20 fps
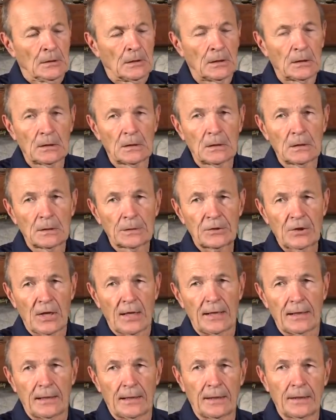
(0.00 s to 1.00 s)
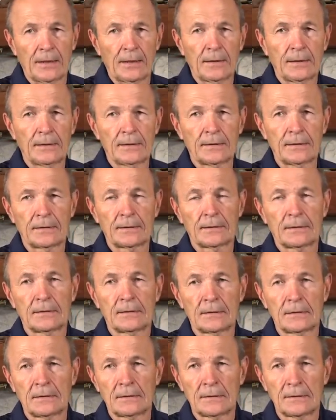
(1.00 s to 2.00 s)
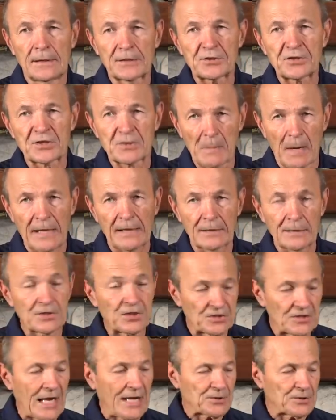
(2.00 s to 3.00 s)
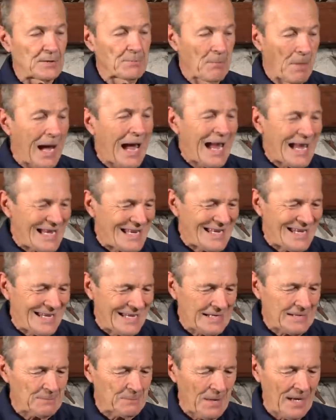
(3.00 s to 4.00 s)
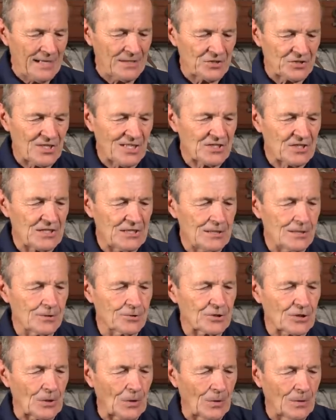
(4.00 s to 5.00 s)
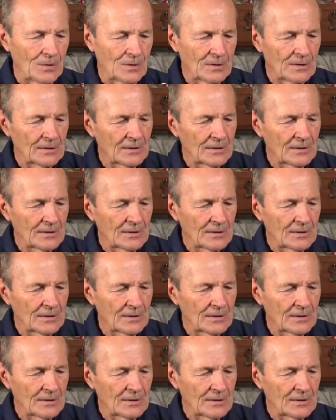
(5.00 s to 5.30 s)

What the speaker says: Okay. This is mine. This is actually mine. Mine, 60 years ago.